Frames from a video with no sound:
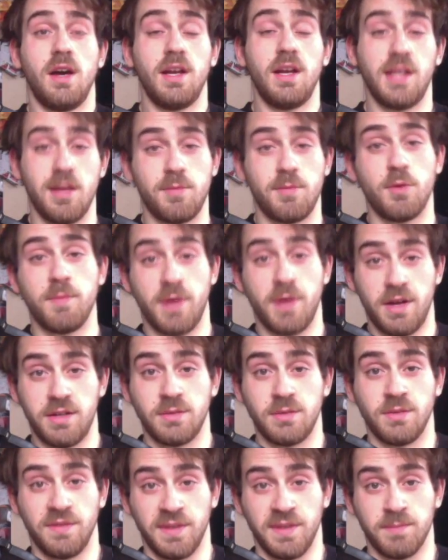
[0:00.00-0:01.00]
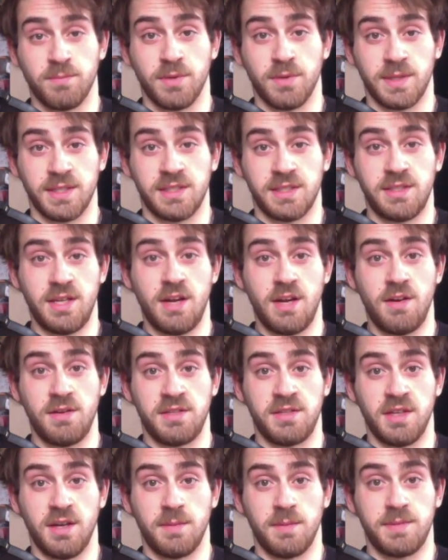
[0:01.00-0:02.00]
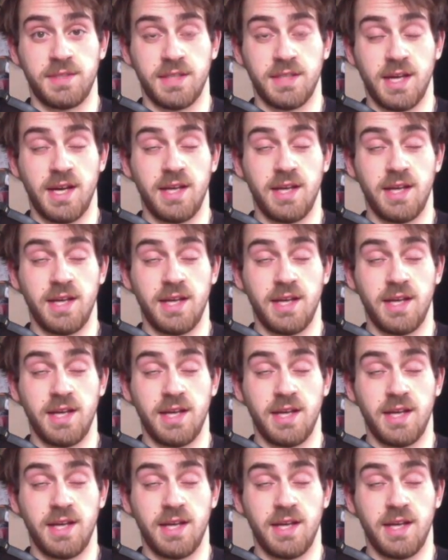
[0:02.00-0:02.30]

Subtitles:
get bombarded with British stereotypes.